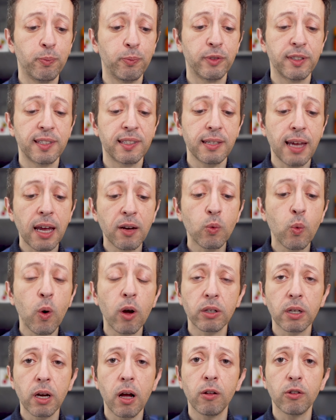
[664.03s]
said
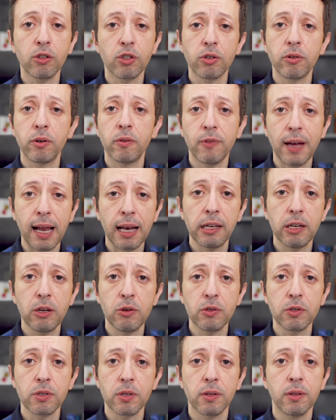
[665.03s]
what culture and
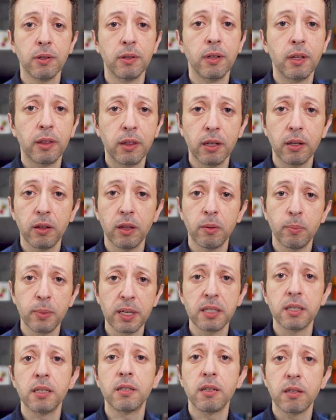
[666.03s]
values that the, the
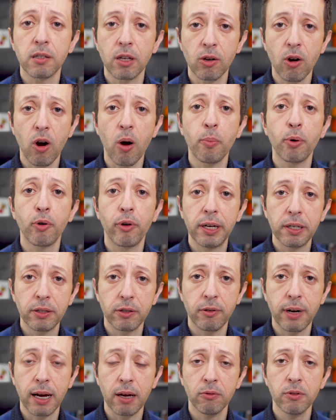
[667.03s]
business is going to operate
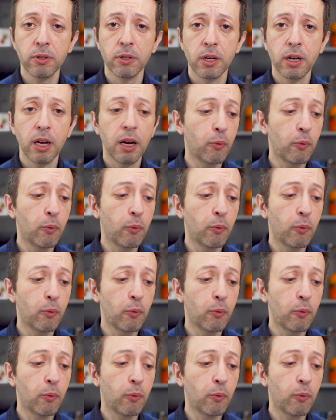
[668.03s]
around,